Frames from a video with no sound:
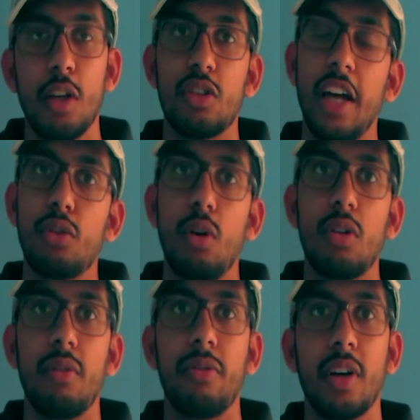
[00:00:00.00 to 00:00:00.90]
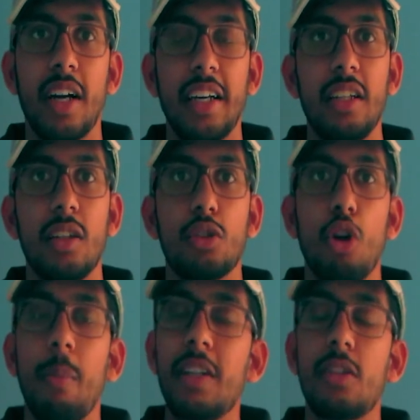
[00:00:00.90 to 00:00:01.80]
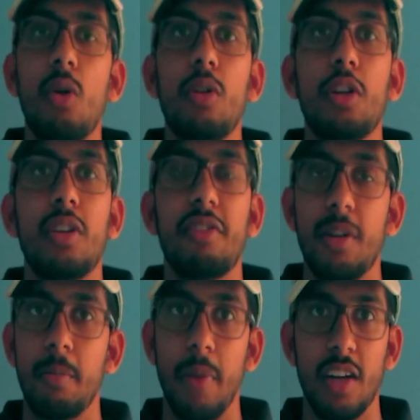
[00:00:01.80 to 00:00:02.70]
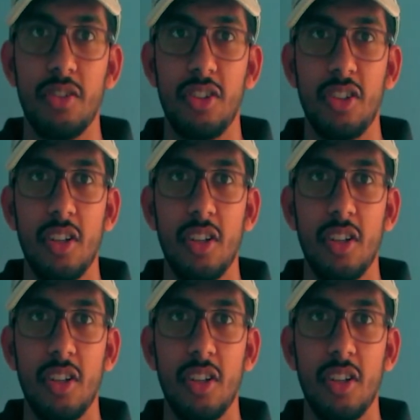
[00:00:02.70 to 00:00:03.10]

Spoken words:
so I thought of chopping down into different parts.